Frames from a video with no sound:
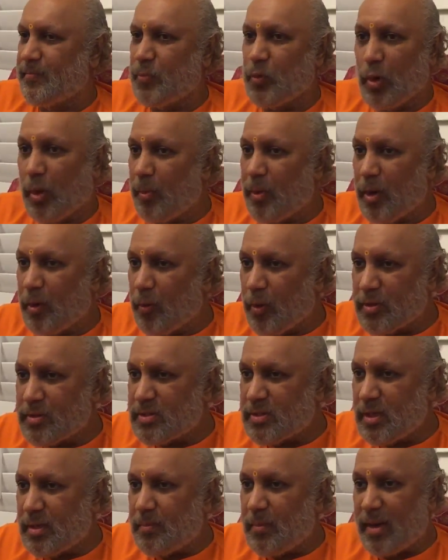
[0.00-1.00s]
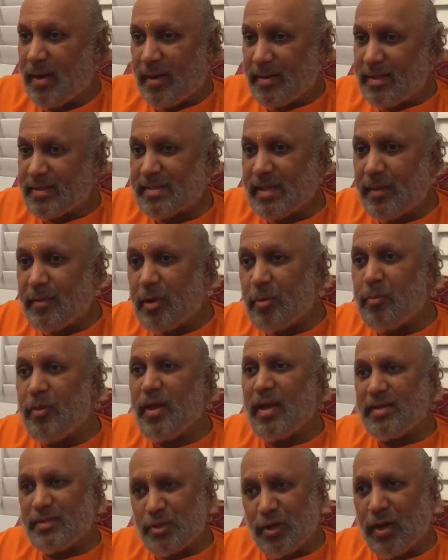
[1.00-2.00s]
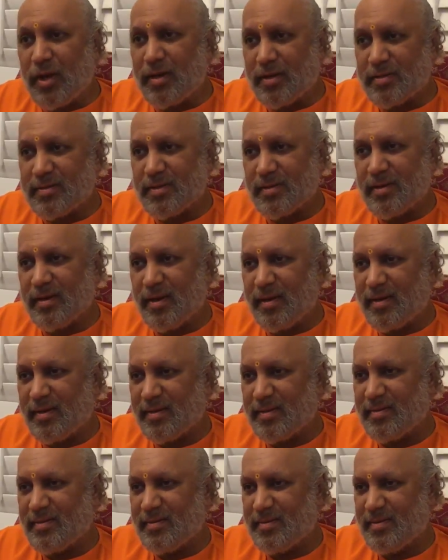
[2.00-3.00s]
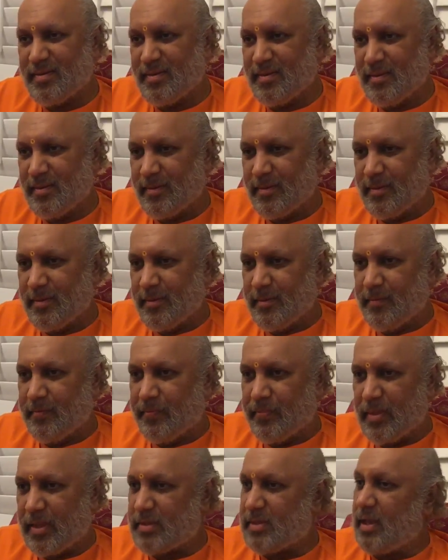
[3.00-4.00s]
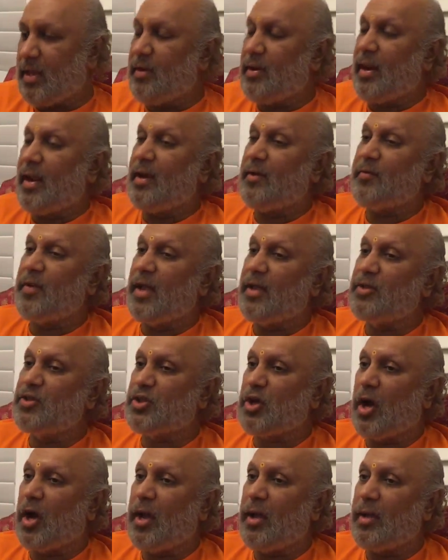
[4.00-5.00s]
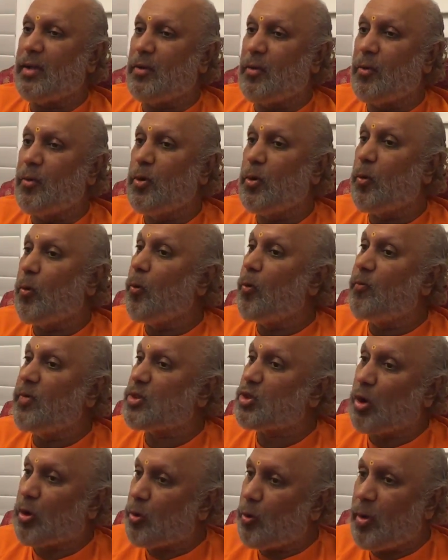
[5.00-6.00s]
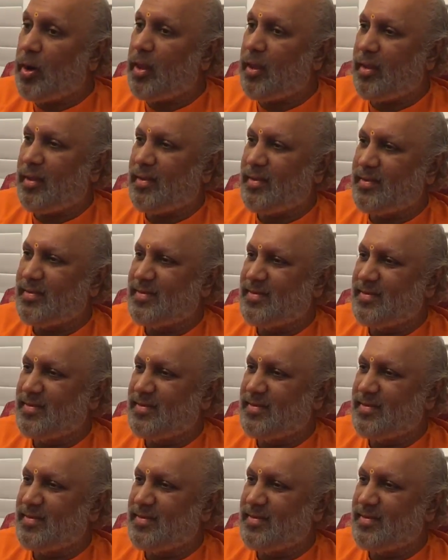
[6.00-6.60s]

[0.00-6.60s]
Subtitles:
Nobody owns it. But at the same time we enjoy it, is it not? The sunlight we enjoy without owning.